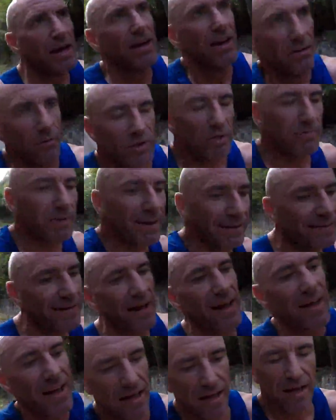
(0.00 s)
which means
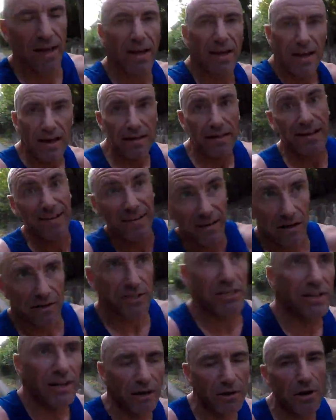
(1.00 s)
there's a lot to do.